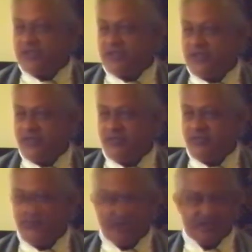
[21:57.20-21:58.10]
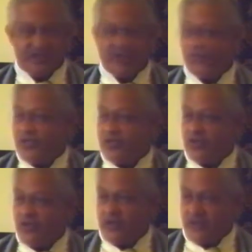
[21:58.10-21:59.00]
the same mess that you think you
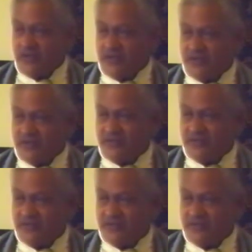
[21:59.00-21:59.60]
are in.